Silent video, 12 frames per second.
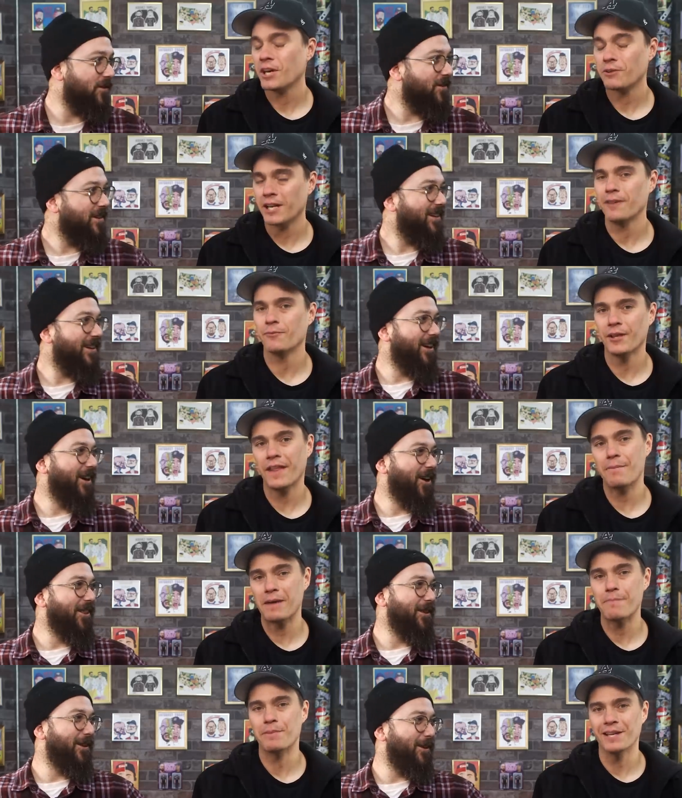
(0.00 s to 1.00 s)
Speaker 1: Okay, well
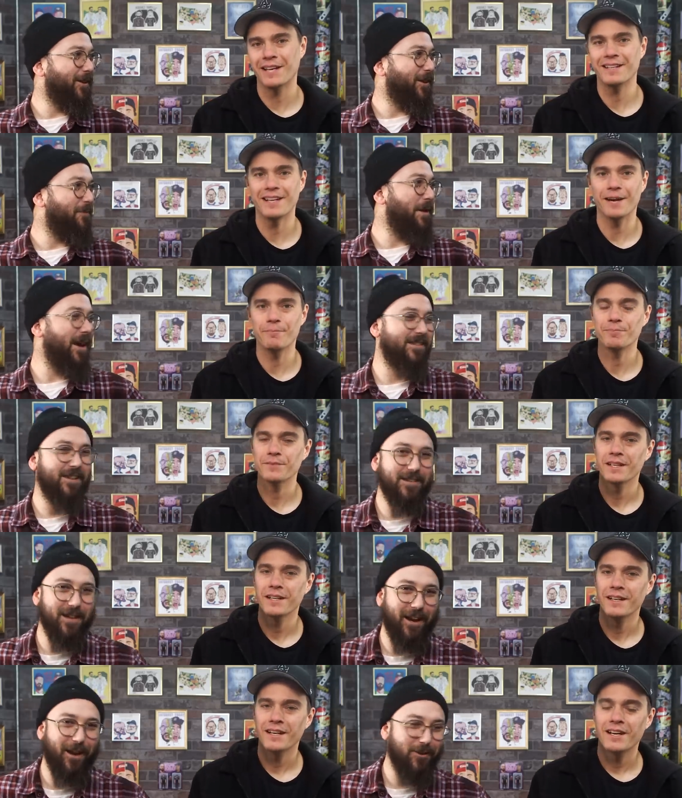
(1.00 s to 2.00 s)
that might the, be it, in the past
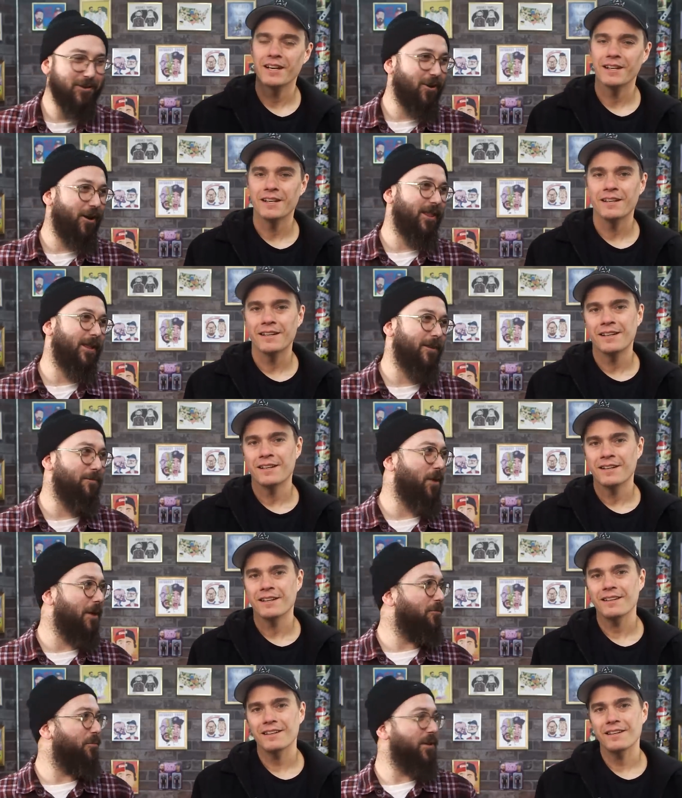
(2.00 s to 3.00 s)
like decade or so. I think that
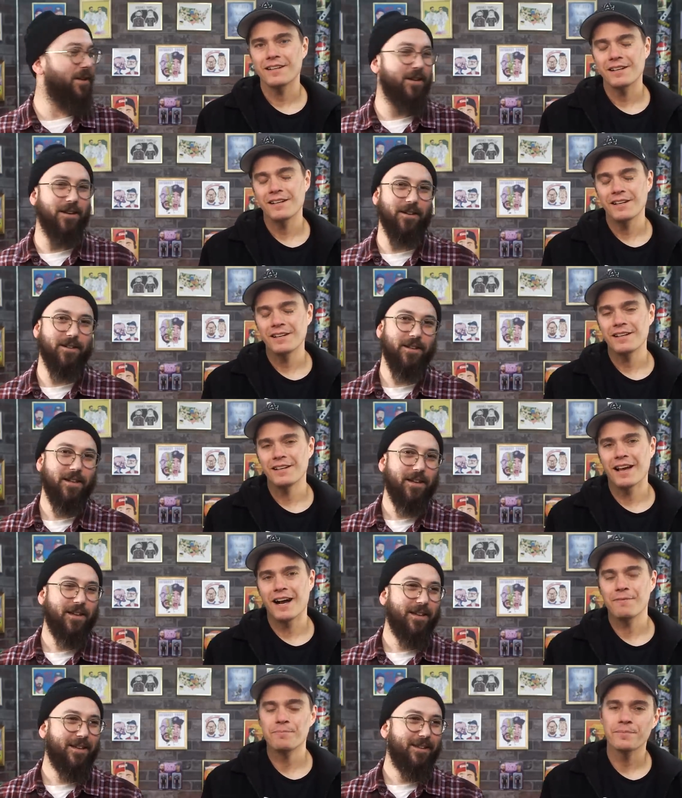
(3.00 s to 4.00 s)
probably uh,
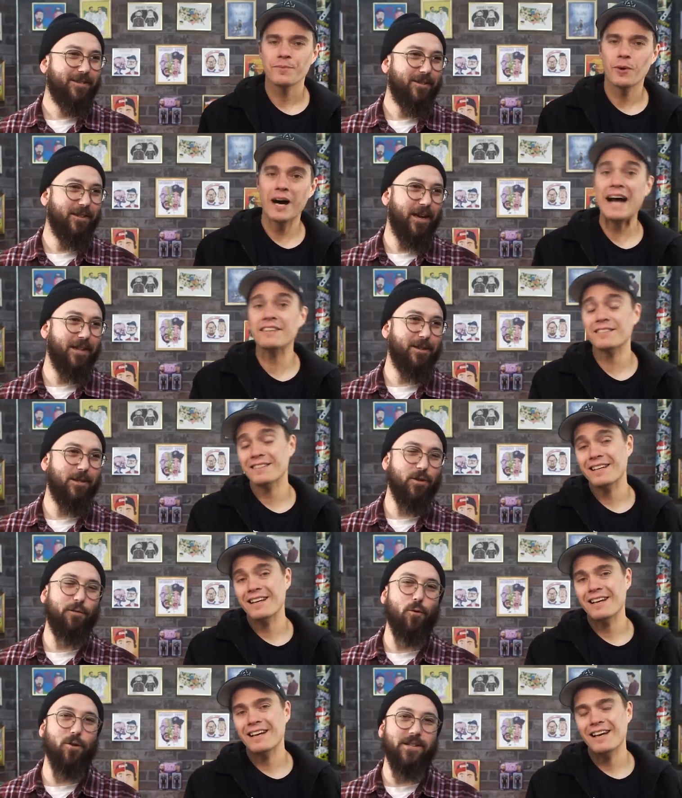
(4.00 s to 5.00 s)
yeah. Well, as
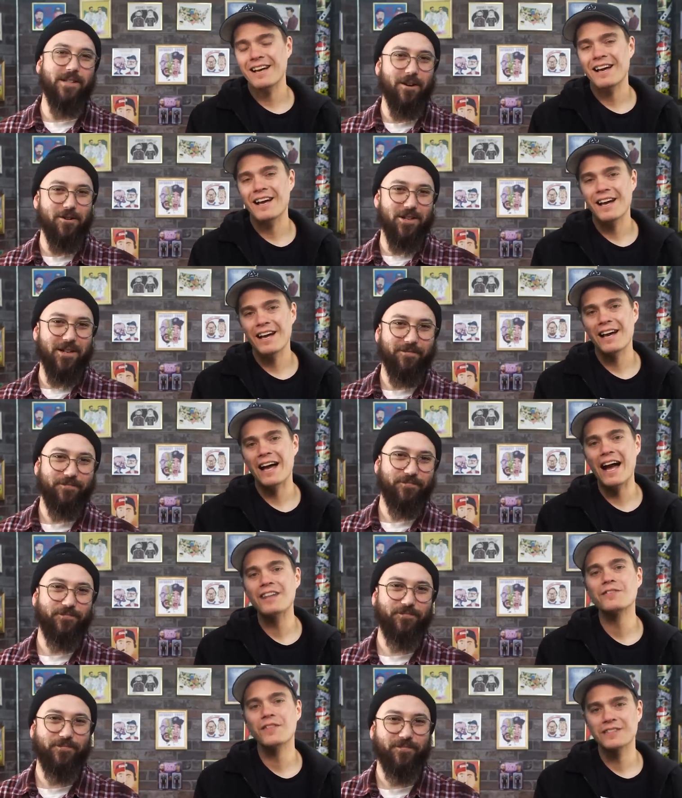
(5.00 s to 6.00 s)
divorce energy.
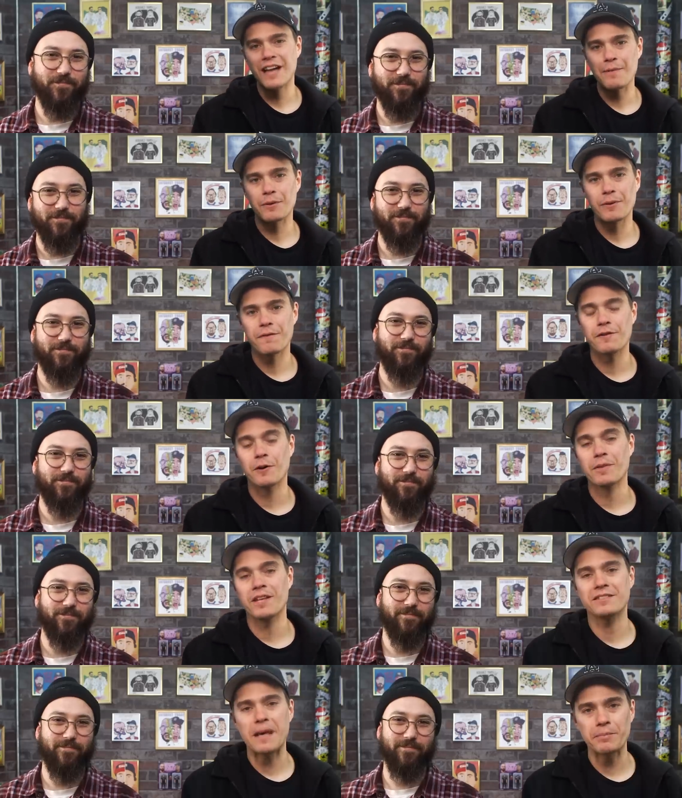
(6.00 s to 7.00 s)
Speaker 2: As of the time that we
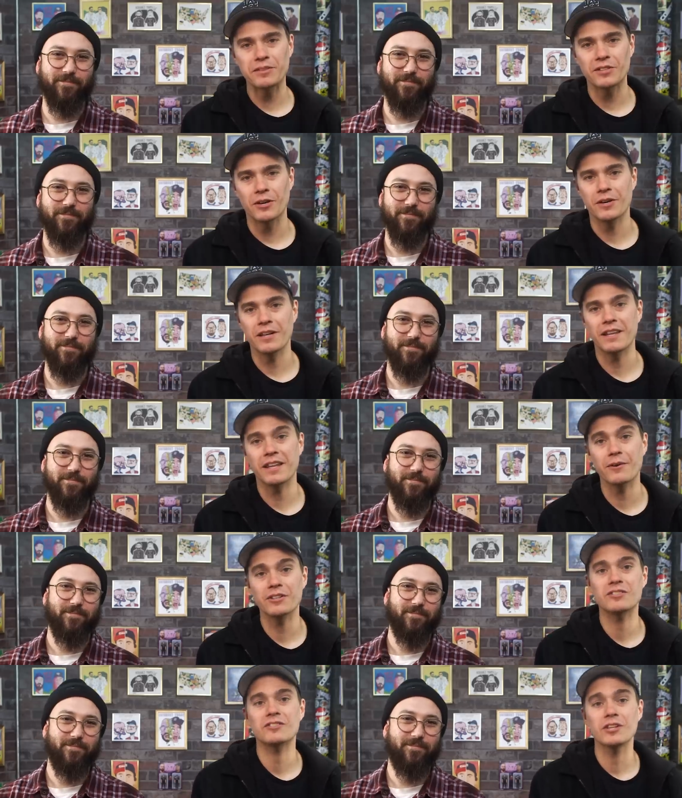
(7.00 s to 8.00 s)
filmed this episode,
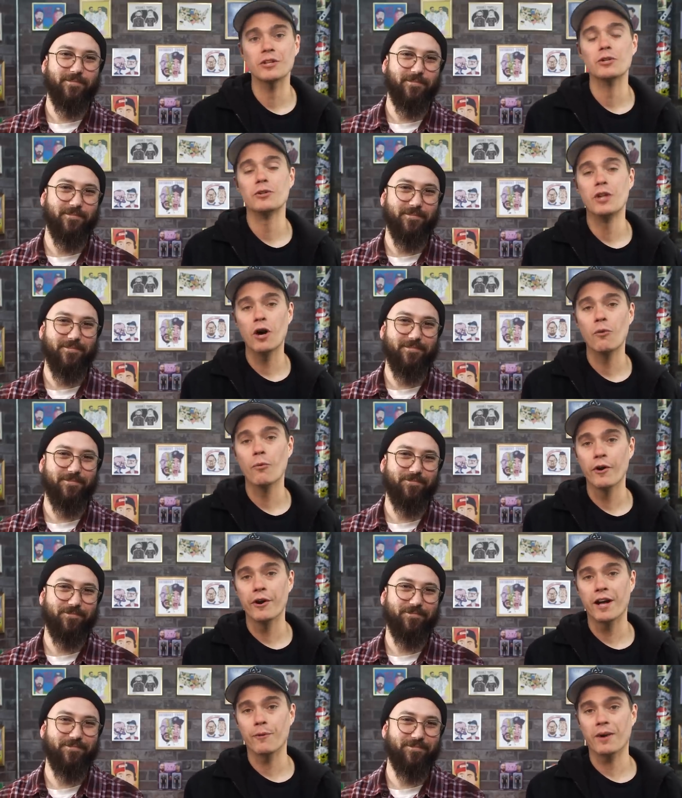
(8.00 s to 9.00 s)
there is still no
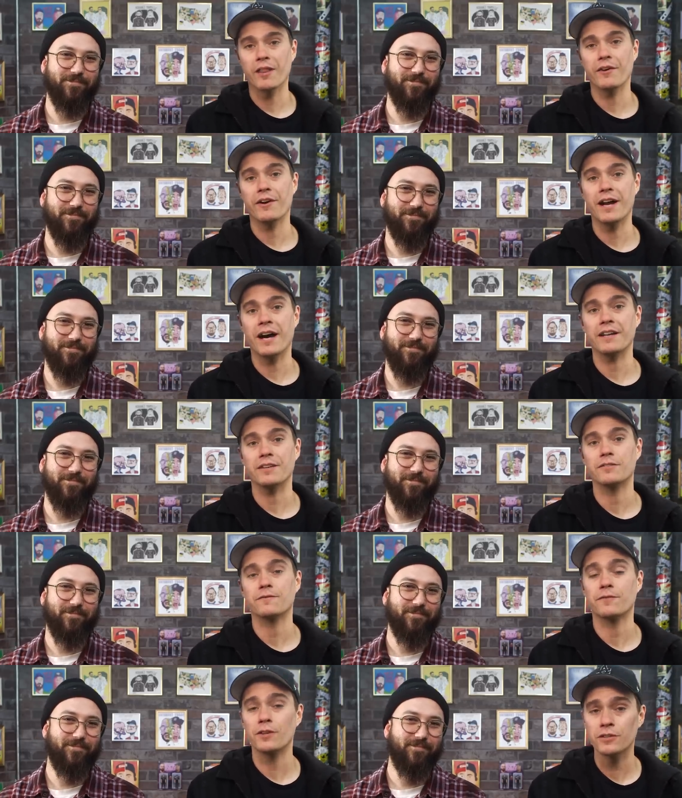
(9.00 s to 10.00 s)
word on whether or not
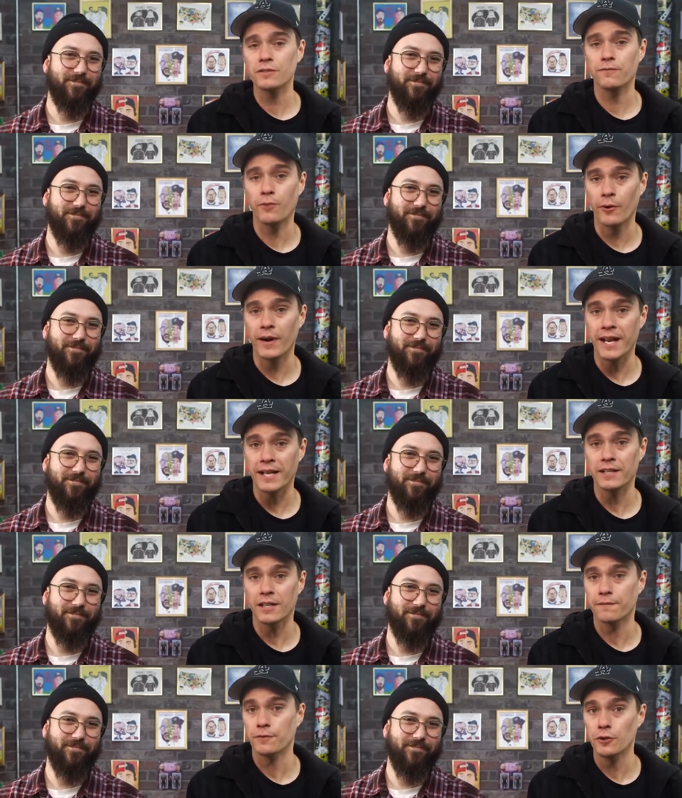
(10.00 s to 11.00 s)
his first foray
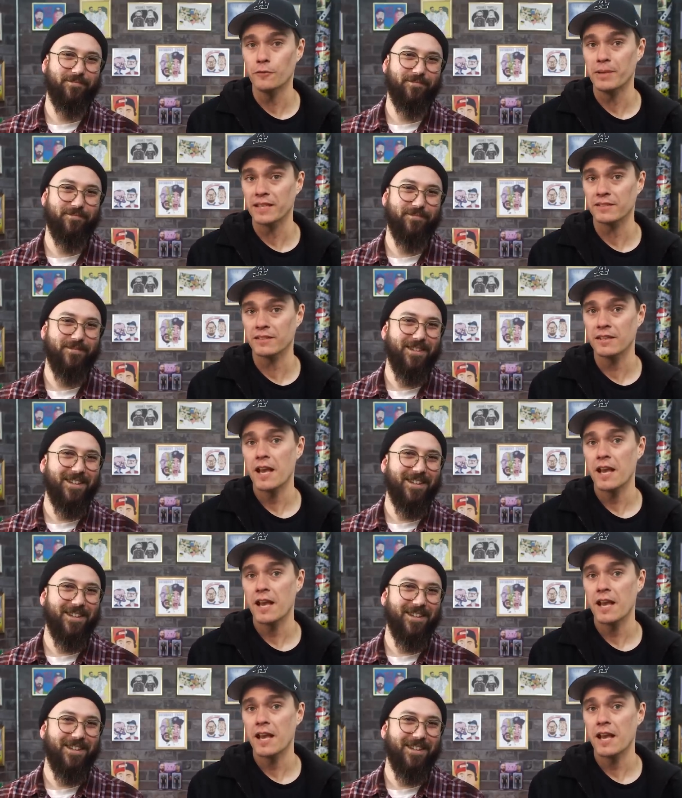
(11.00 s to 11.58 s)
into the food business,